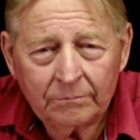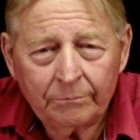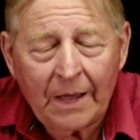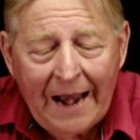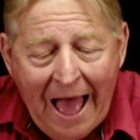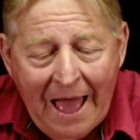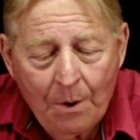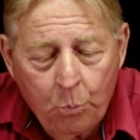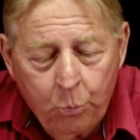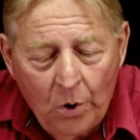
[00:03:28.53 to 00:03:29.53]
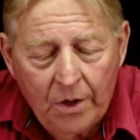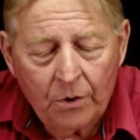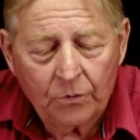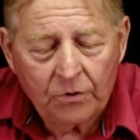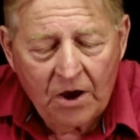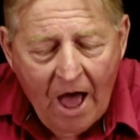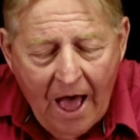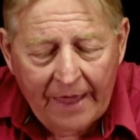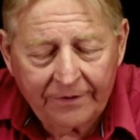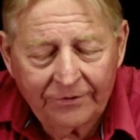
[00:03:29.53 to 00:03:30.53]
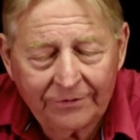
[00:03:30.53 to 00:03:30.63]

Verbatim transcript: But I will not